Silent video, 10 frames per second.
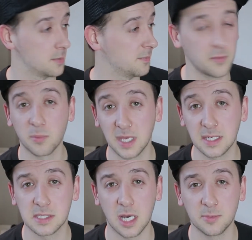from
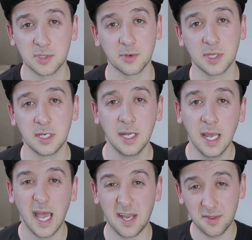gigs that I'm doing
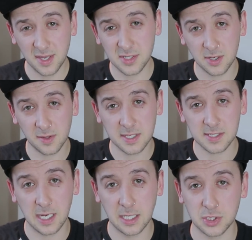and things like this
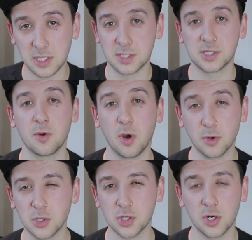occasionally. So I'm going
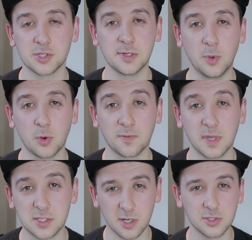to try and do more of
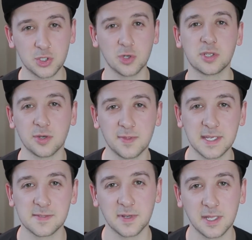these. I enjoy doing
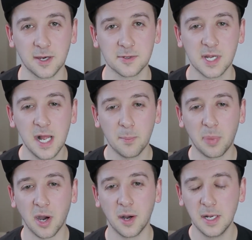these videos,
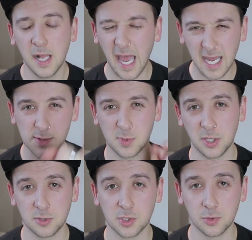but as per
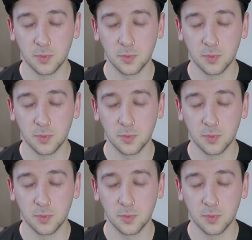usual,